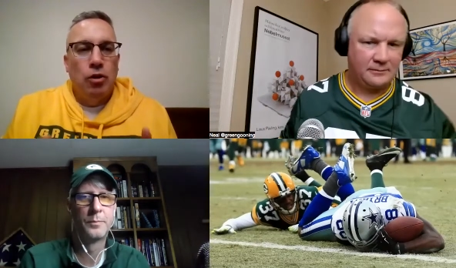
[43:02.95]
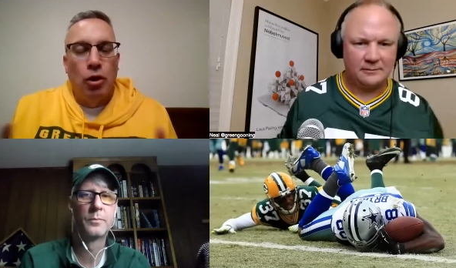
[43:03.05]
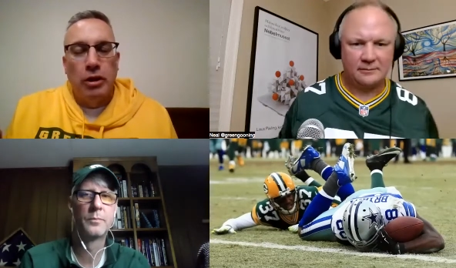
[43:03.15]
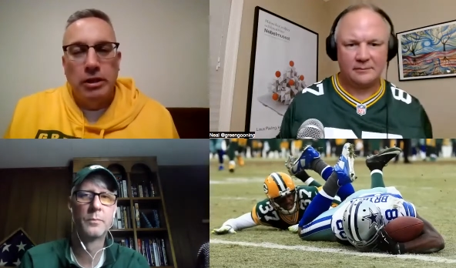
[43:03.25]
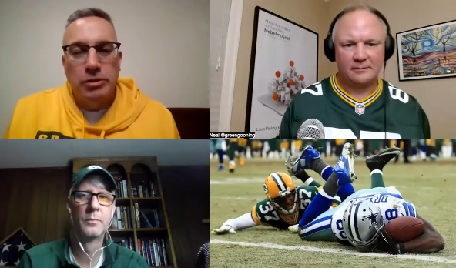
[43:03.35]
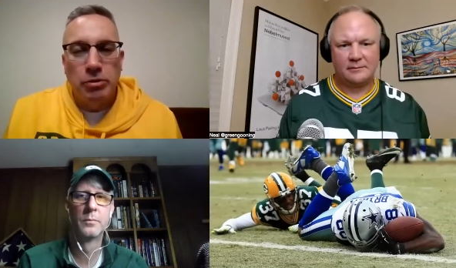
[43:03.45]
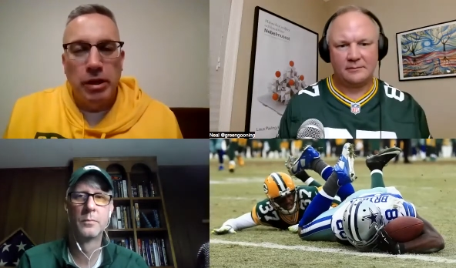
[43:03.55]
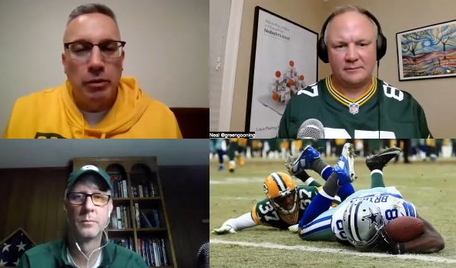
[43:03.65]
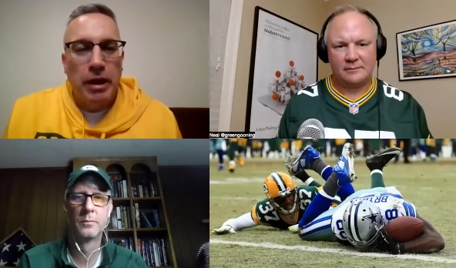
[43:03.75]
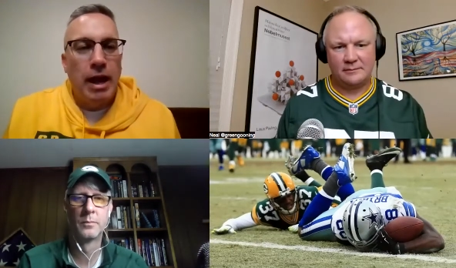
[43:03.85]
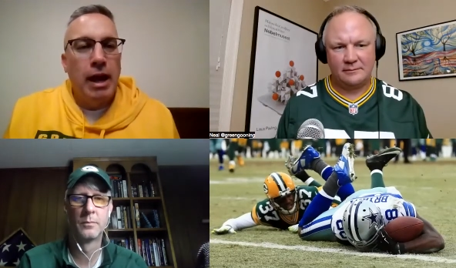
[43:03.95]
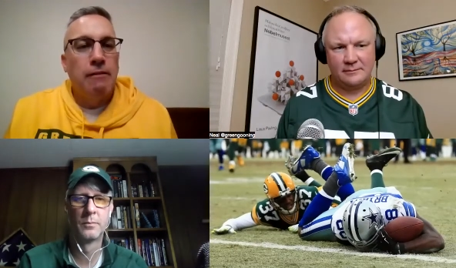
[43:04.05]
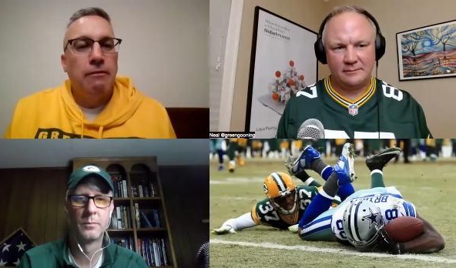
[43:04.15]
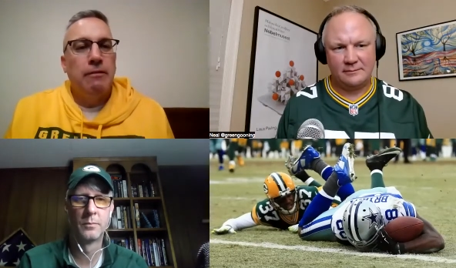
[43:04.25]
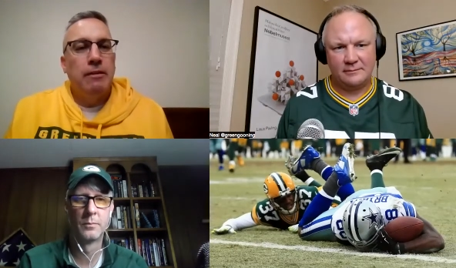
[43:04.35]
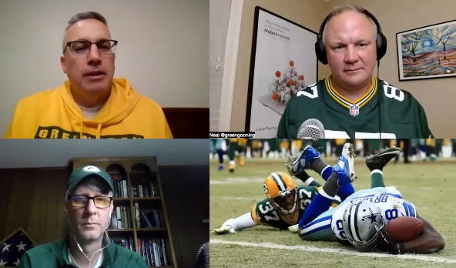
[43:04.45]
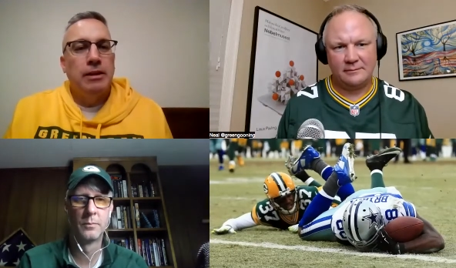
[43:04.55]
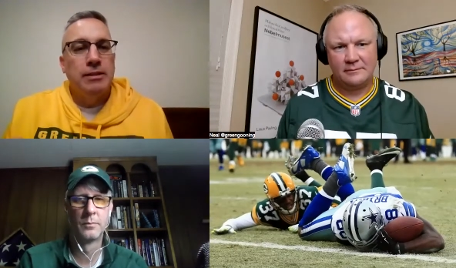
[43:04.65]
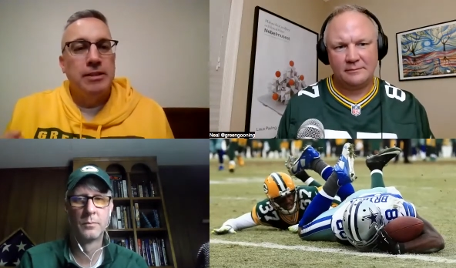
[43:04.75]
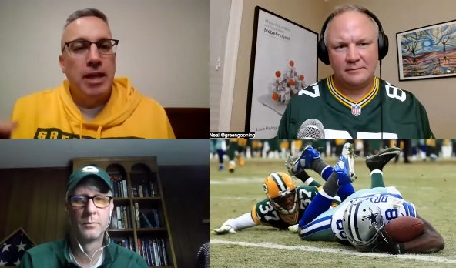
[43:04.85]
Speaker 1: long history that we have
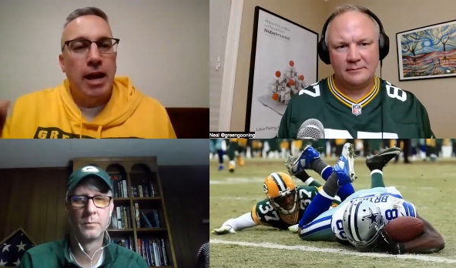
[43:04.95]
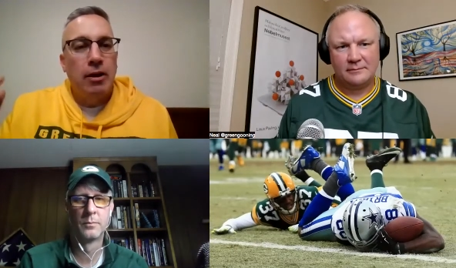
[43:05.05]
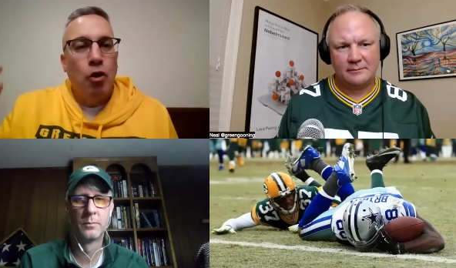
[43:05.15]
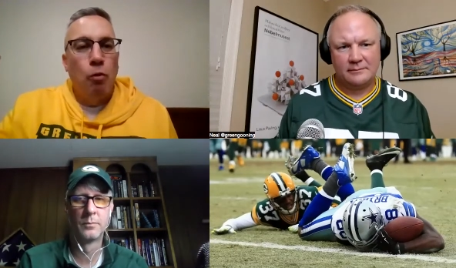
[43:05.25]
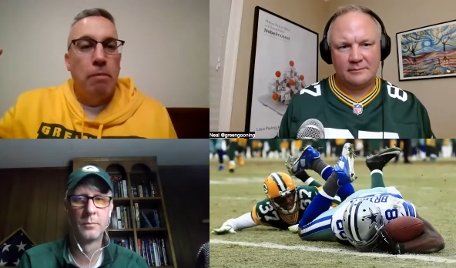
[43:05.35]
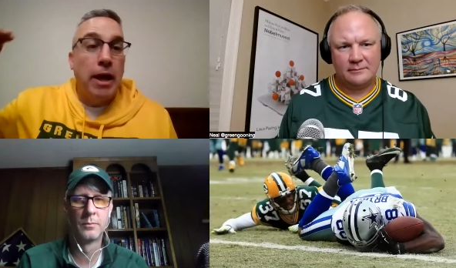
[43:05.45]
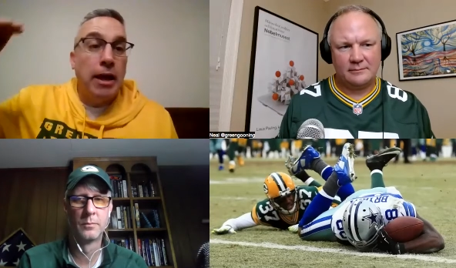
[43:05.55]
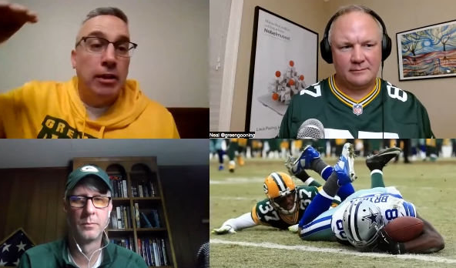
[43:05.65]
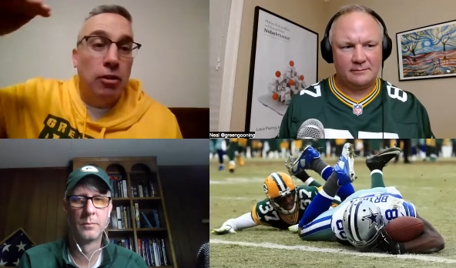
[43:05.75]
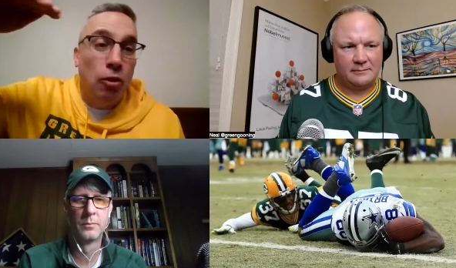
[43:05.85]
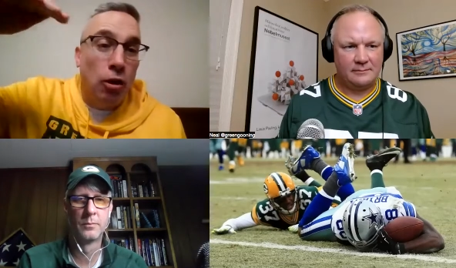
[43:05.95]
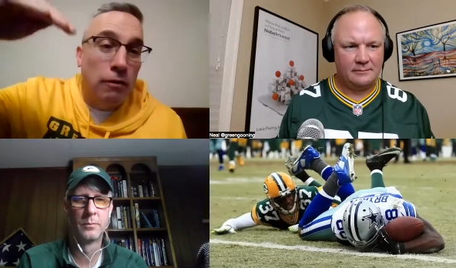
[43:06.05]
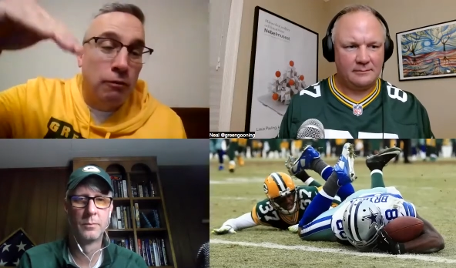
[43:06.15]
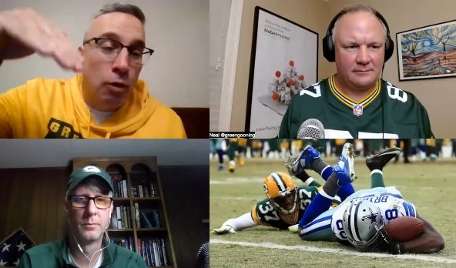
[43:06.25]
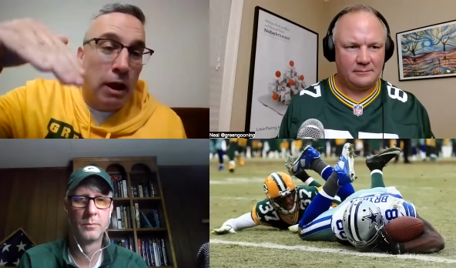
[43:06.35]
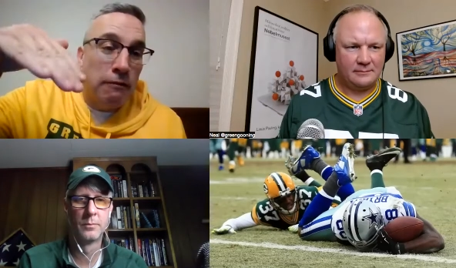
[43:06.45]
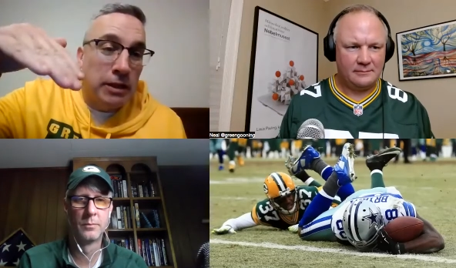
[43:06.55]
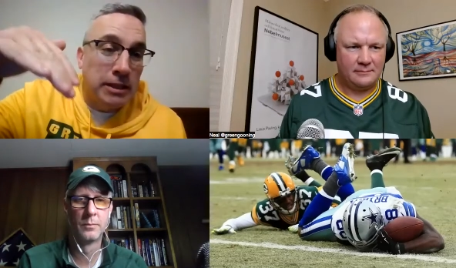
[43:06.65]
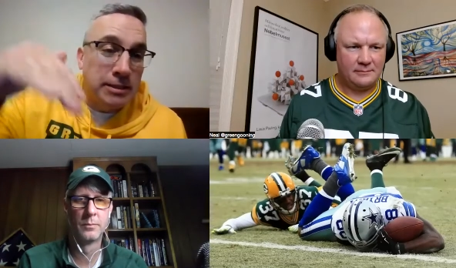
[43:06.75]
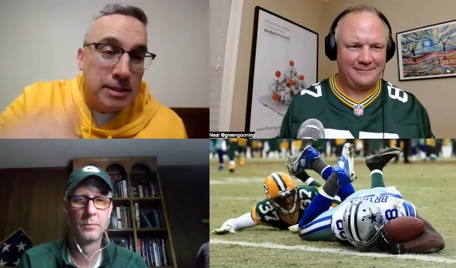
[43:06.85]
is that obeying the law of
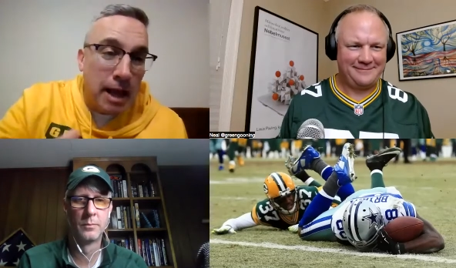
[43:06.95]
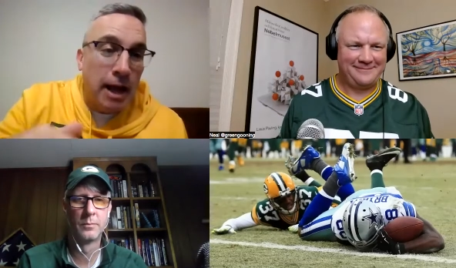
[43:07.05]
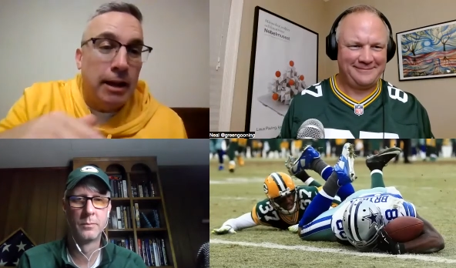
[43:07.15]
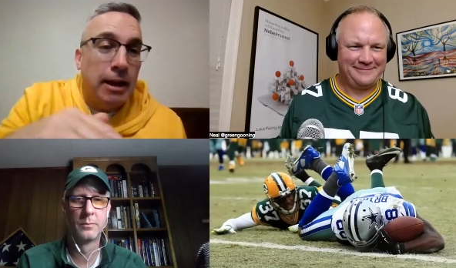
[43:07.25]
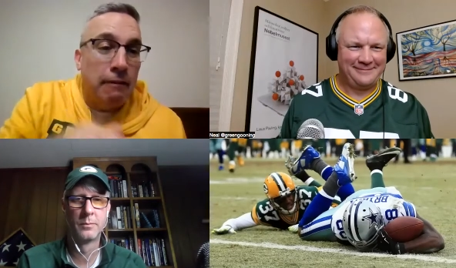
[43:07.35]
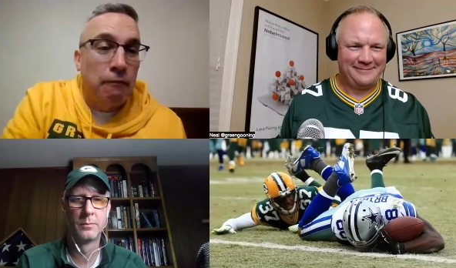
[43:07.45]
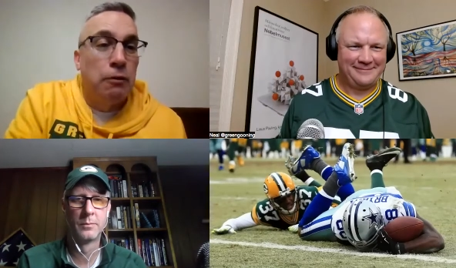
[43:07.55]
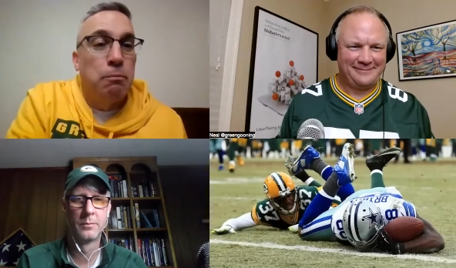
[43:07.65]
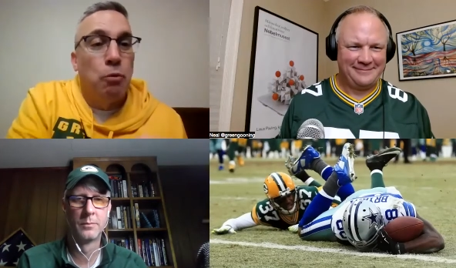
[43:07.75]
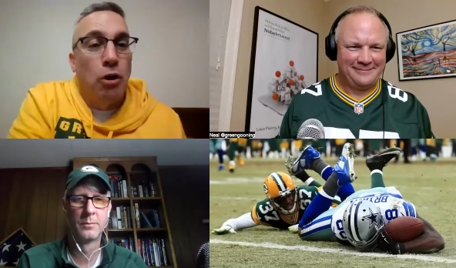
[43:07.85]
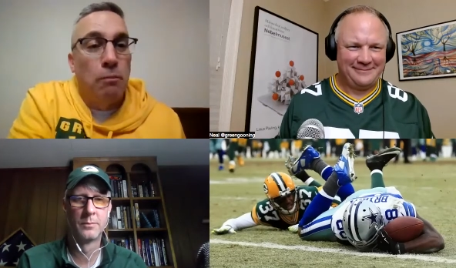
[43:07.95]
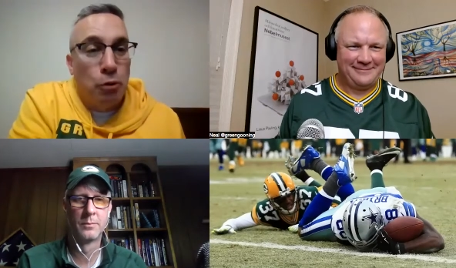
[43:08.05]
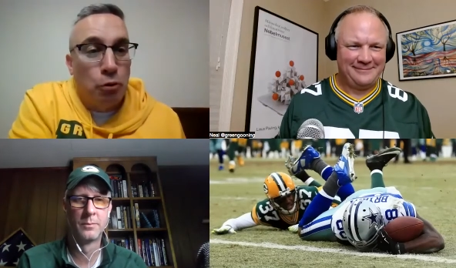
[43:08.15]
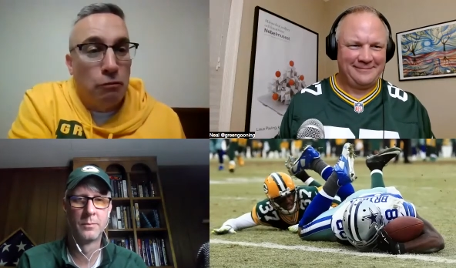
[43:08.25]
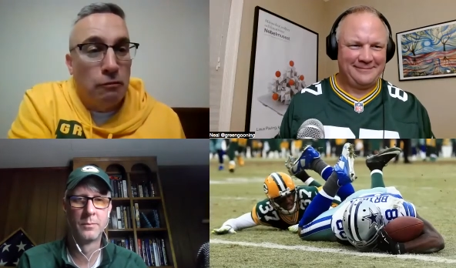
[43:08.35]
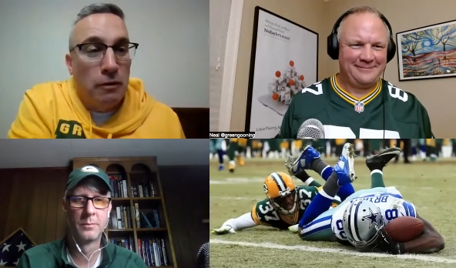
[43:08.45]
gravity is not a football move.